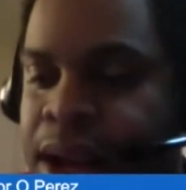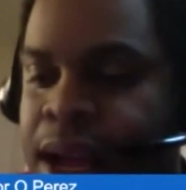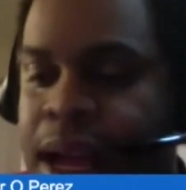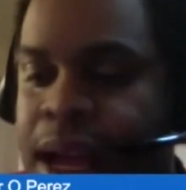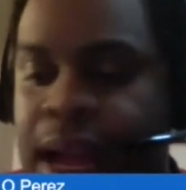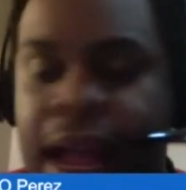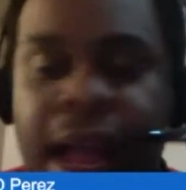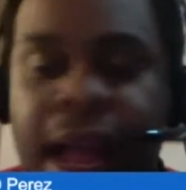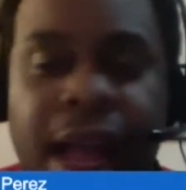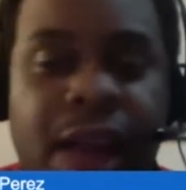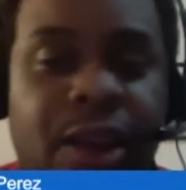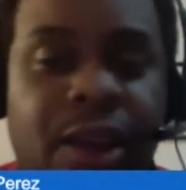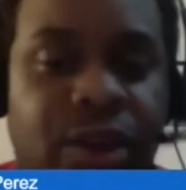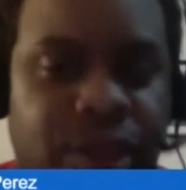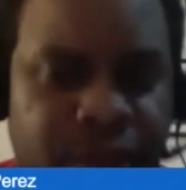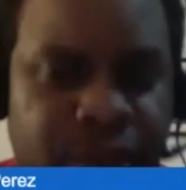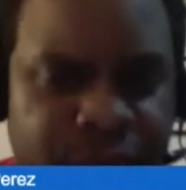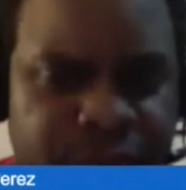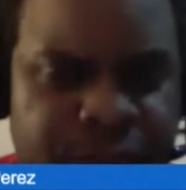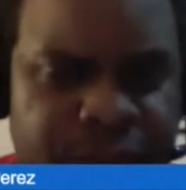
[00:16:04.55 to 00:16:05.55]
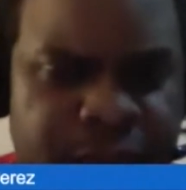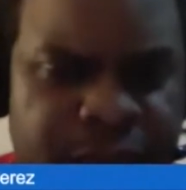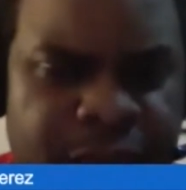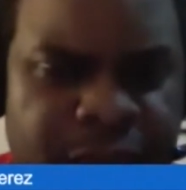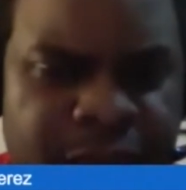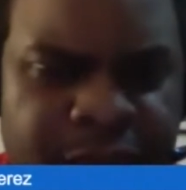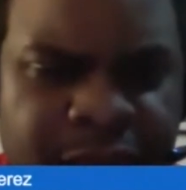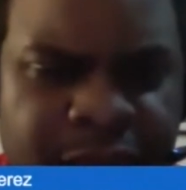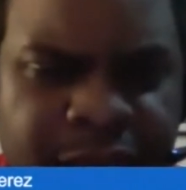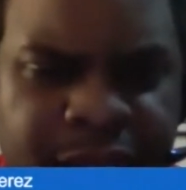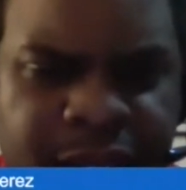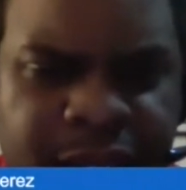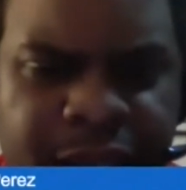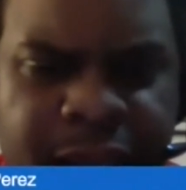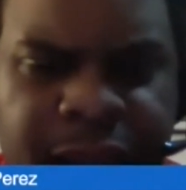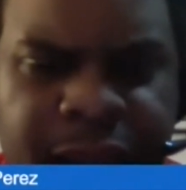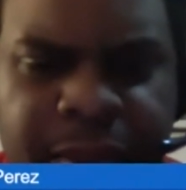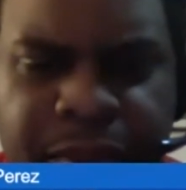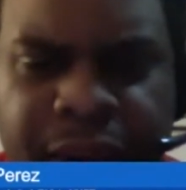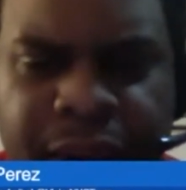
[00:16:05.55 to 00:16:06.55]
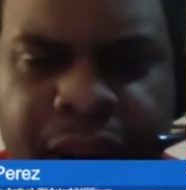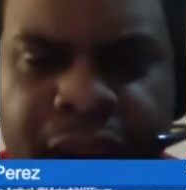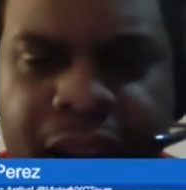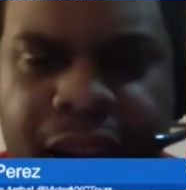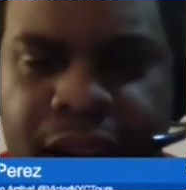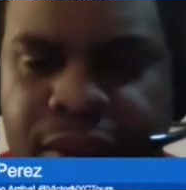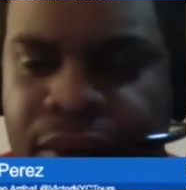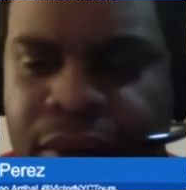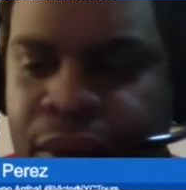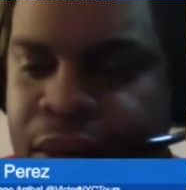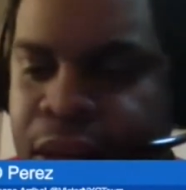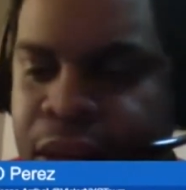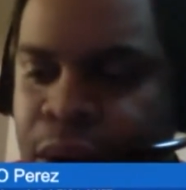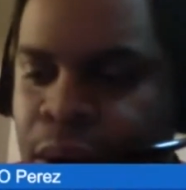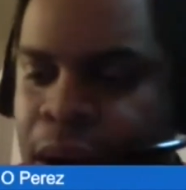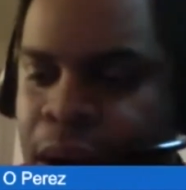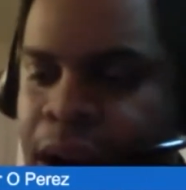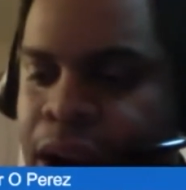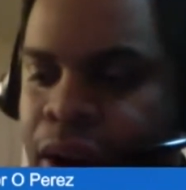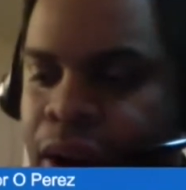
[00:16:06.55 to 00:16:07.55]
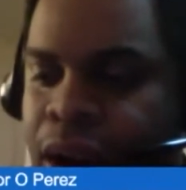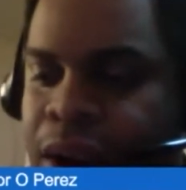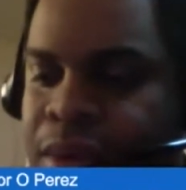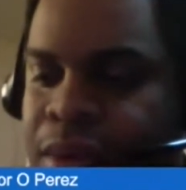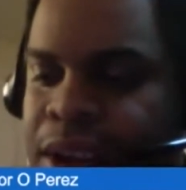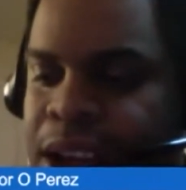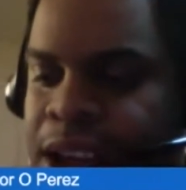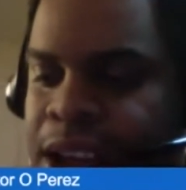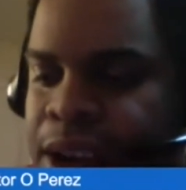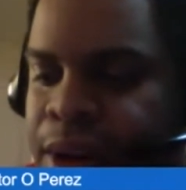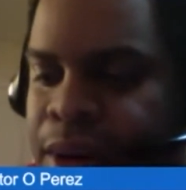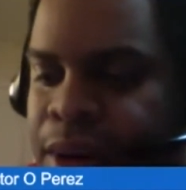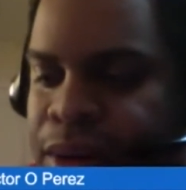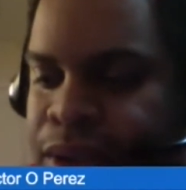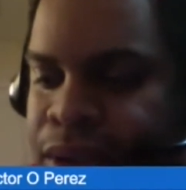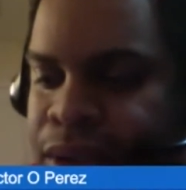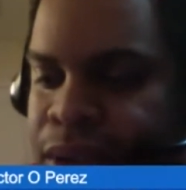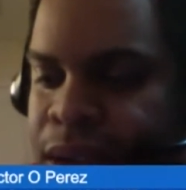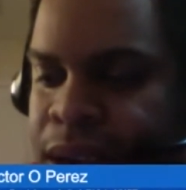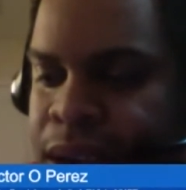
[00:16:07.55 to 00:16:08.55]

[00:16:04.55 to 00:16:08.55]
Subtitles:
and also the fact that he played for the Ohio Aviators,